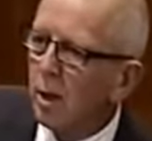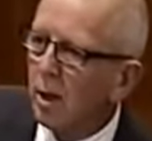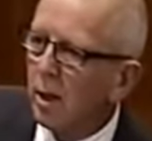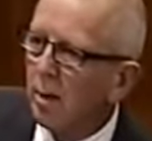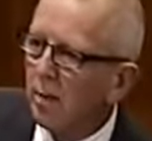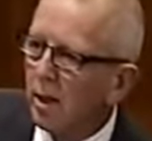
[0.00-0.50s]

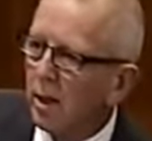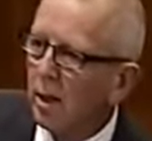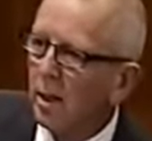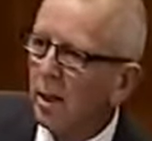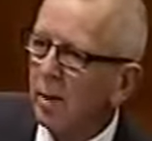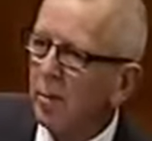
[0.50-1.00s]
I've had
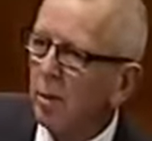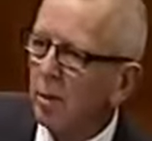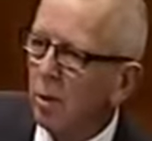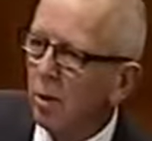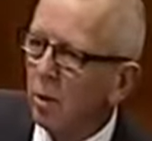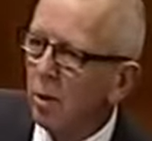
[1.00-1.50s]
absolutely
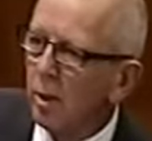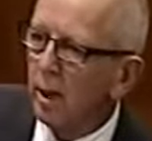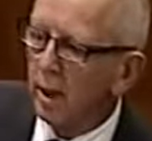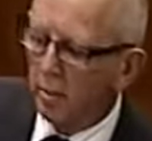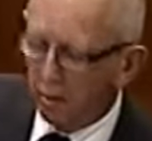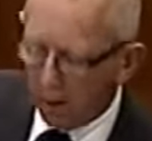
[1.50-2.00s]
no
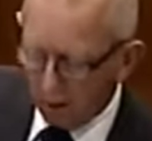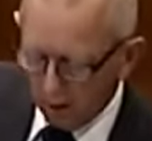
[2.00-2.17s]
time